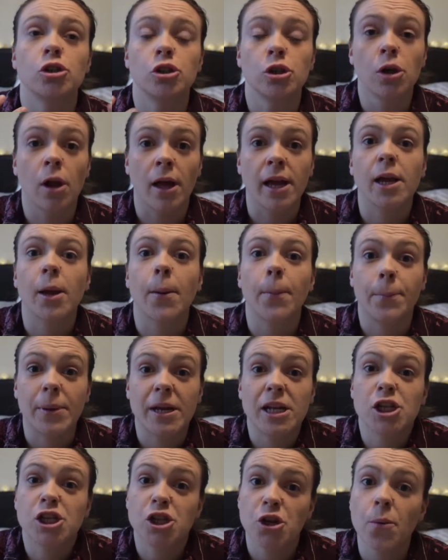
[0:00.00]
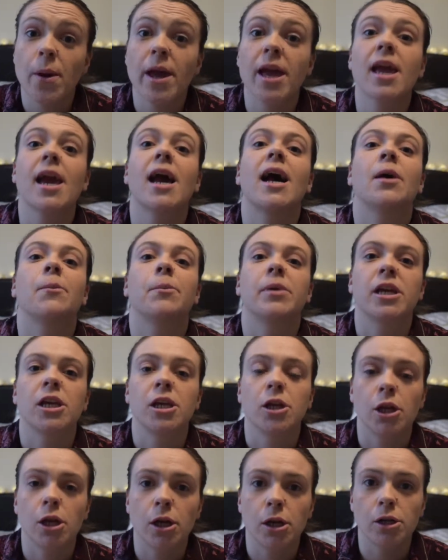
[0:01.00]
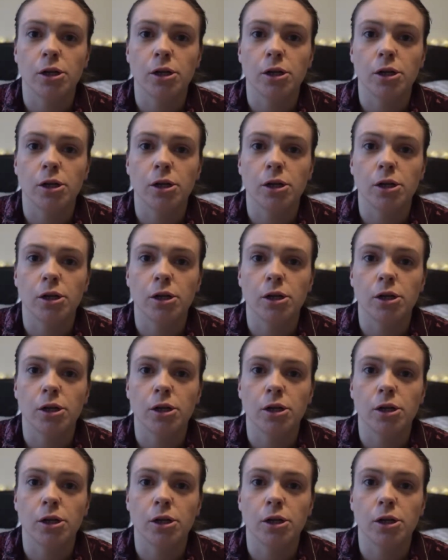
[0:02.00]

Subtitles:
like be doing and be